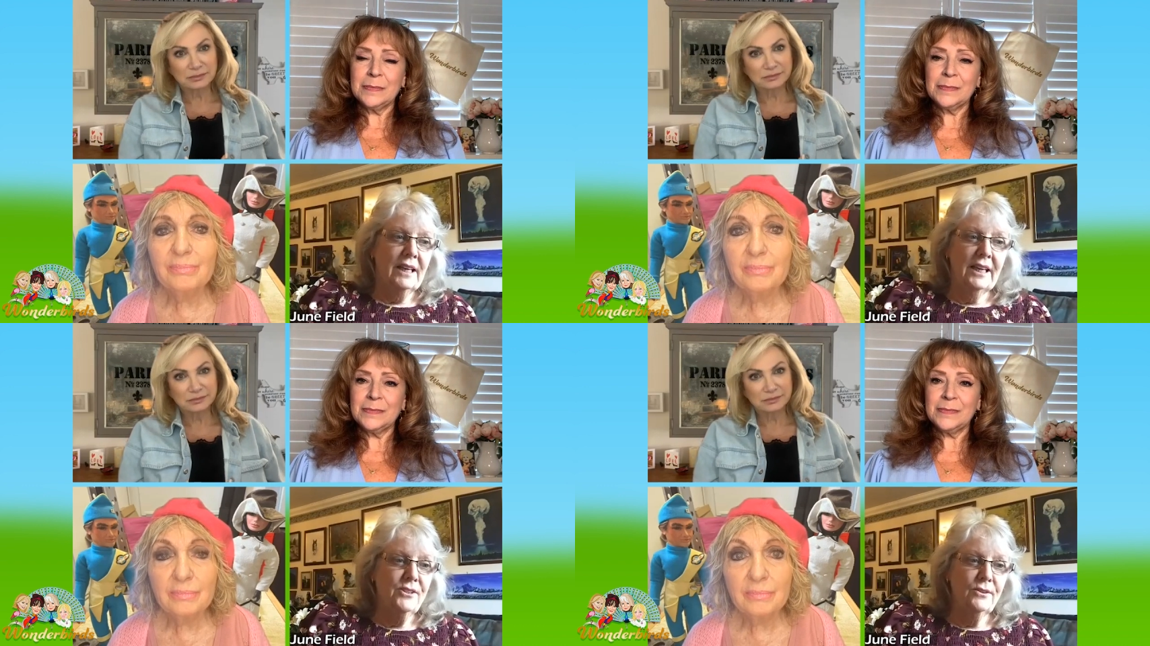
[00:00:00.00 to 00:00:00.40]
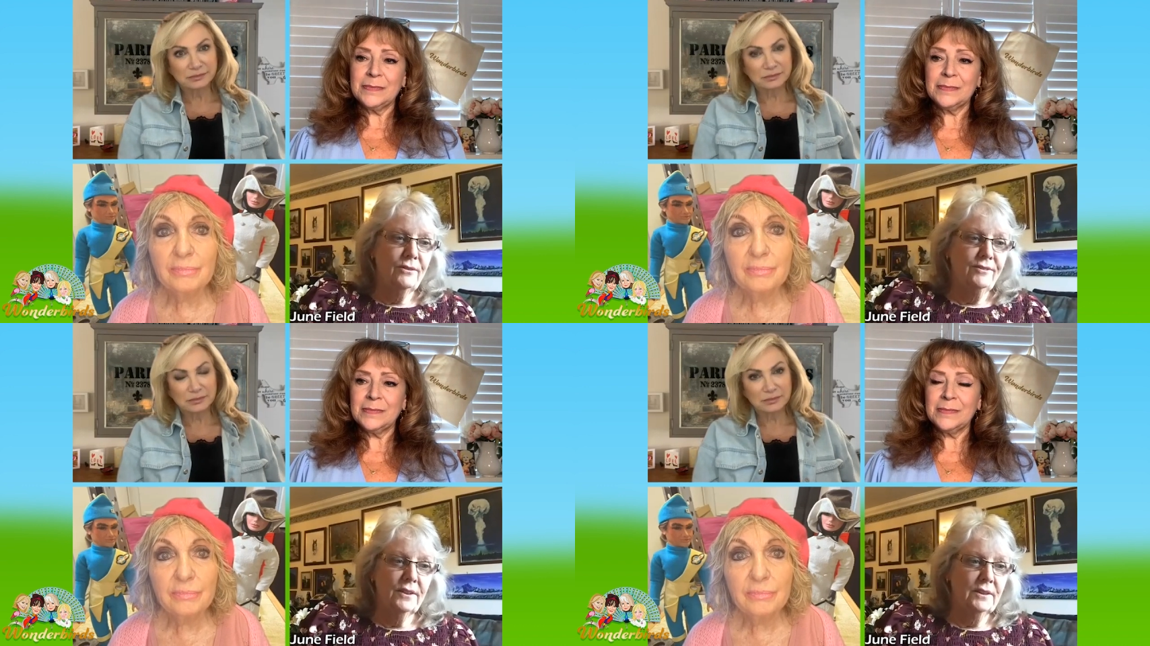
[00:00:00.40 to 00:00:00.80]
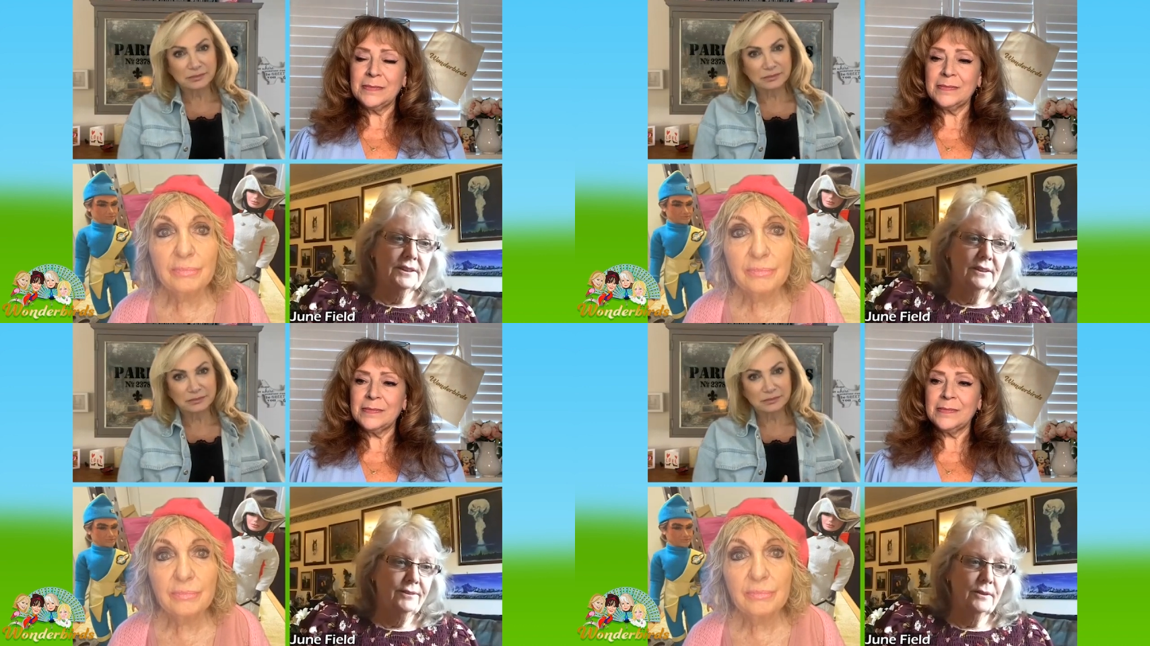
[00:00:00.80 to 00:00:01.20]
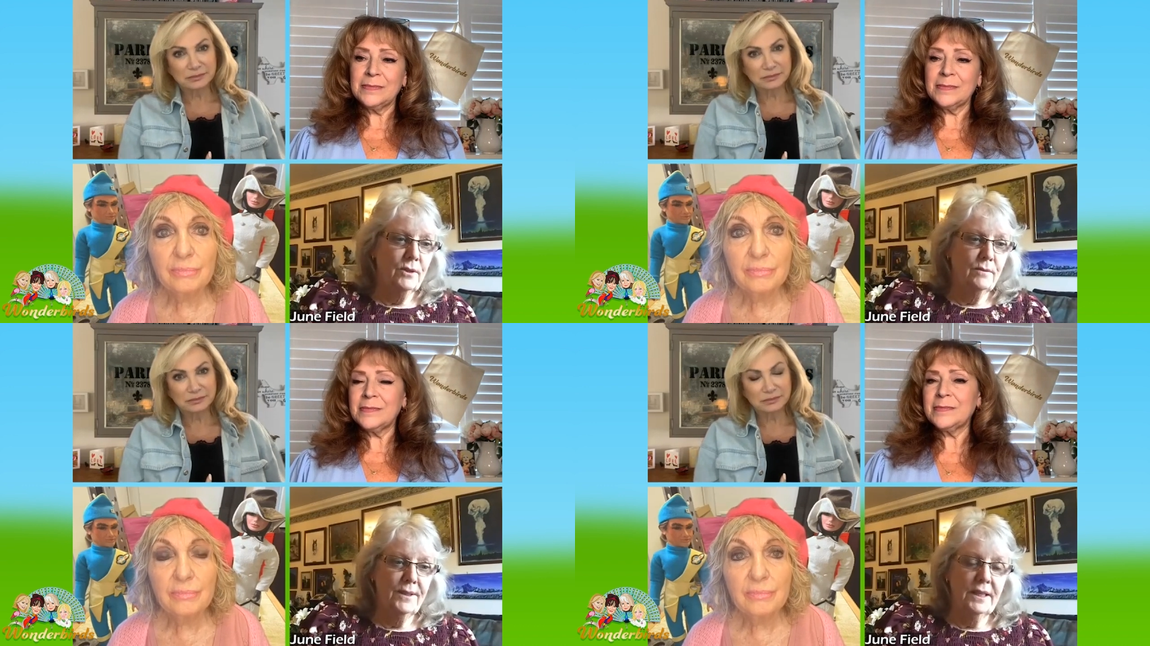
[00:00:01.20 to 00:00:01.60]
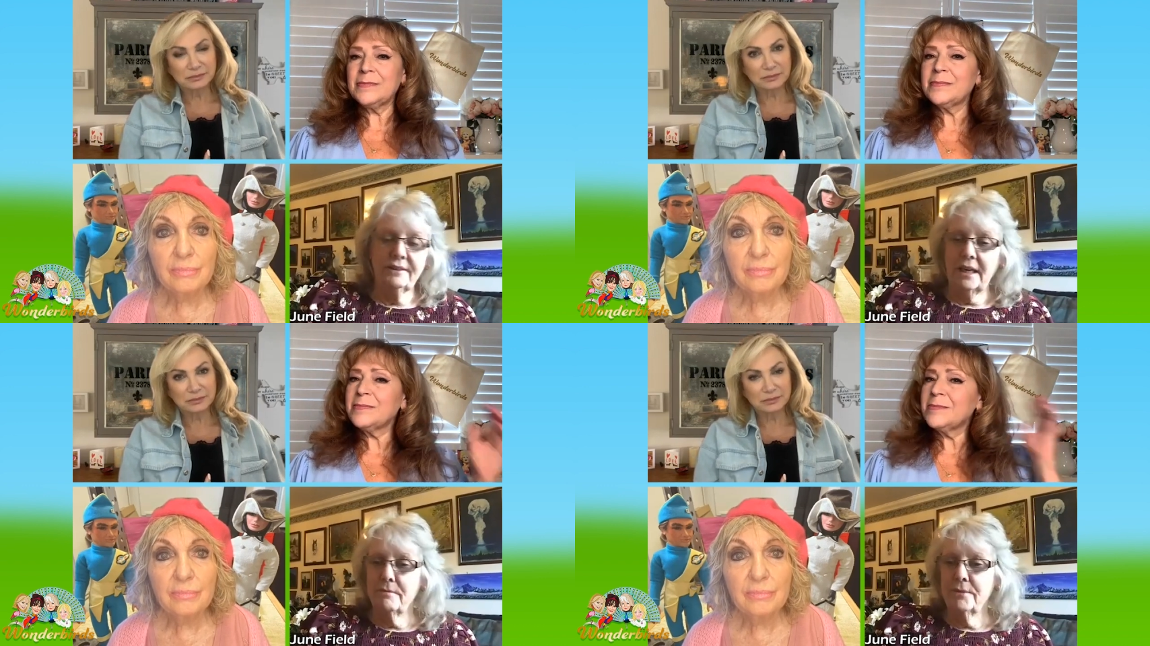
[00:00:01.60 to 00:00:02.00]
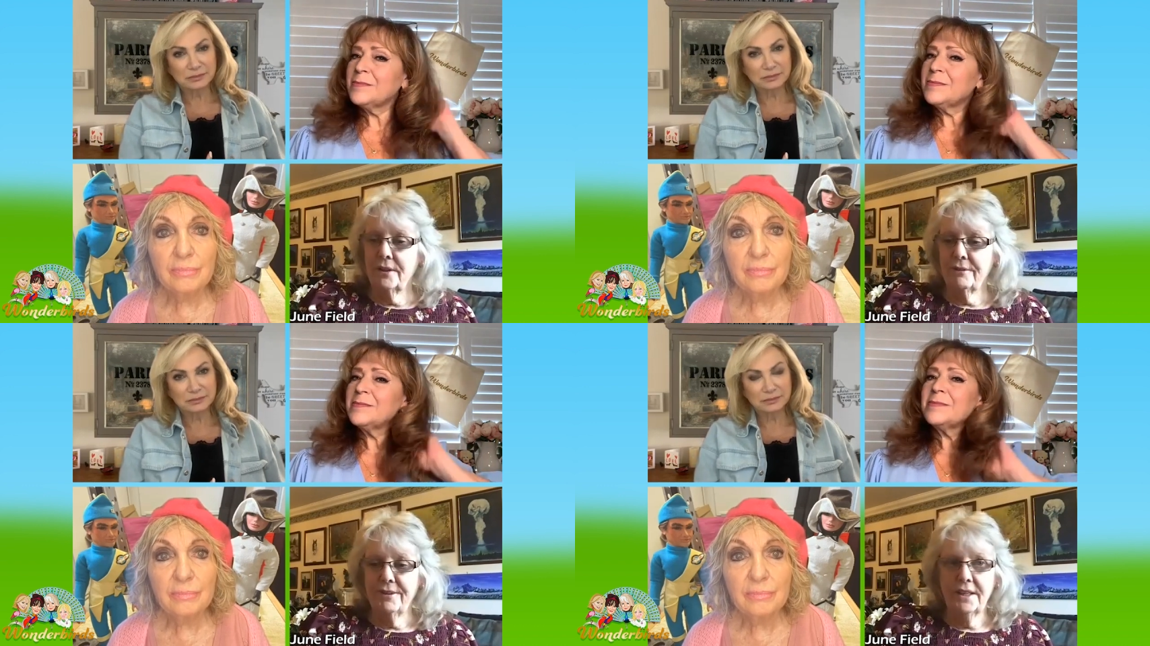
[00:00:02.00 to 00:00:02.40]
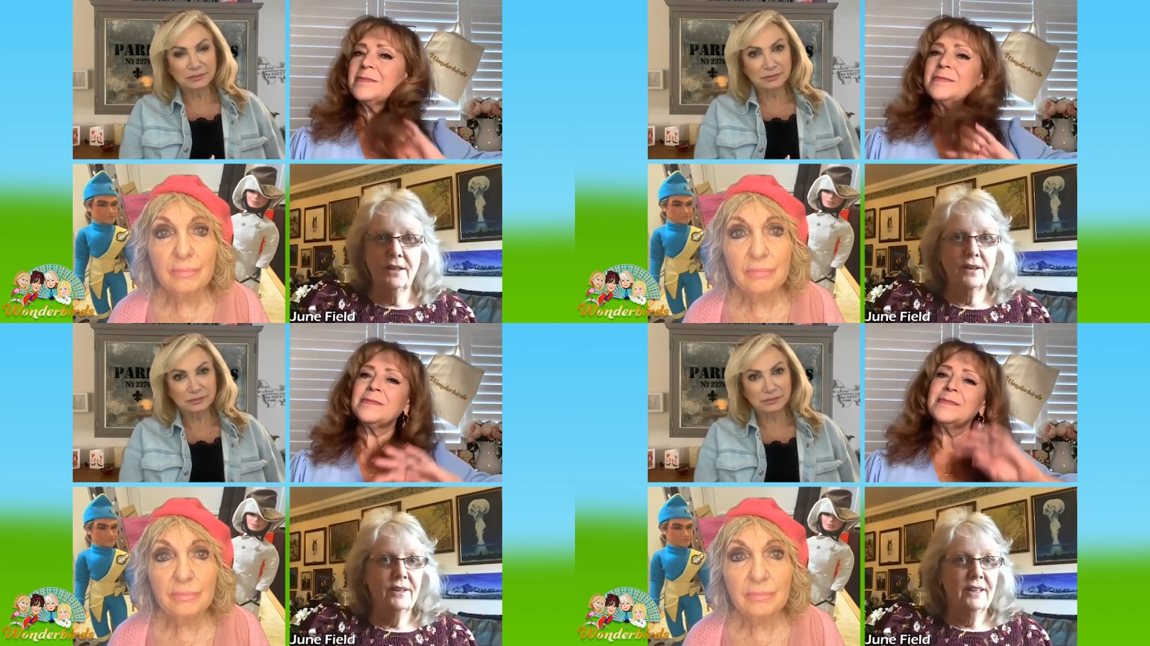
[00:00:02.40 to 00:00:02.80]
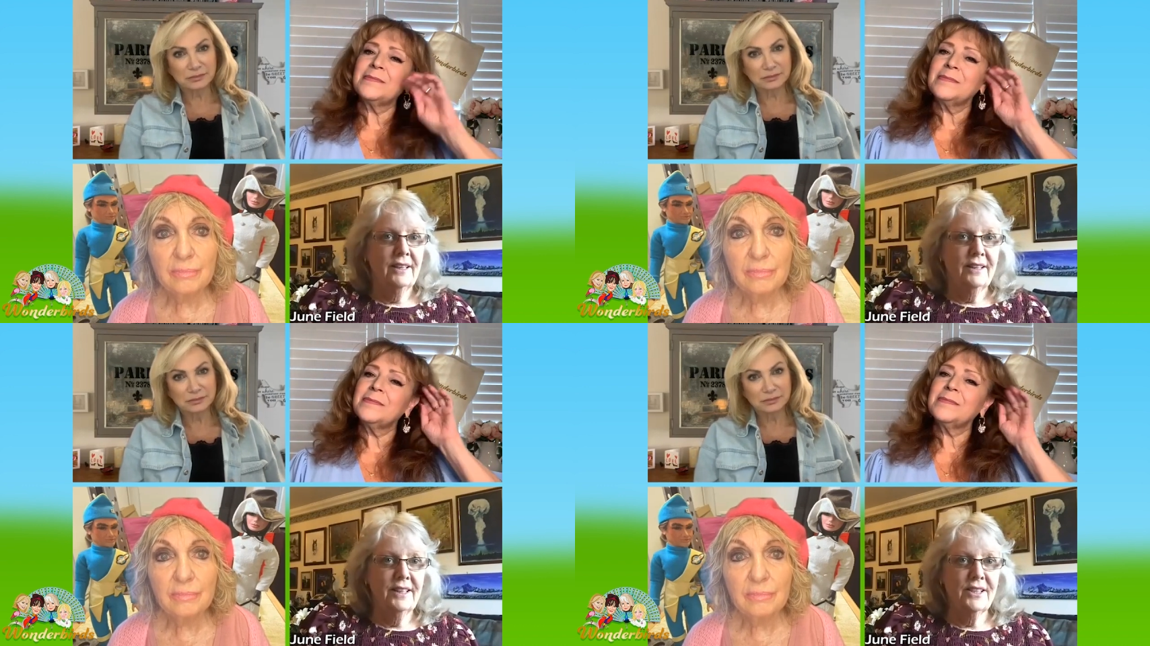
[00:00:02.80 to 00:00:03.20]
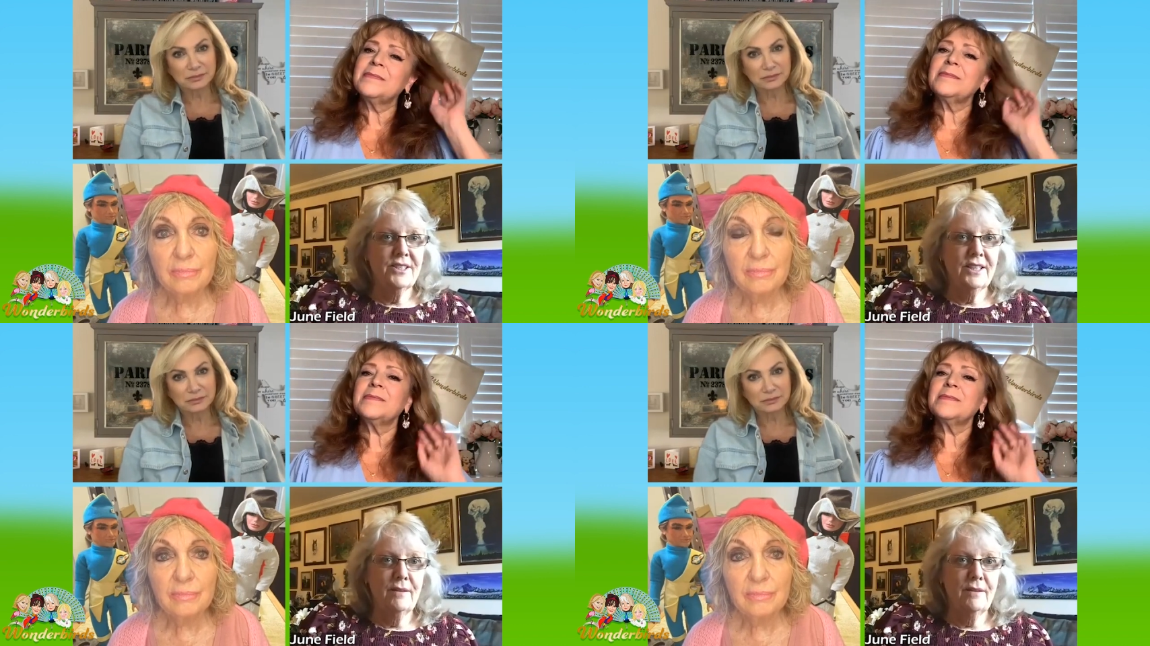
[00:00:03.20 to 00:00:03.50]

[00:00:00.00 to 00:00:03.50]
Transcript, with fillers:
Speaker 1: I do feel as if it would be a grandmother figure that,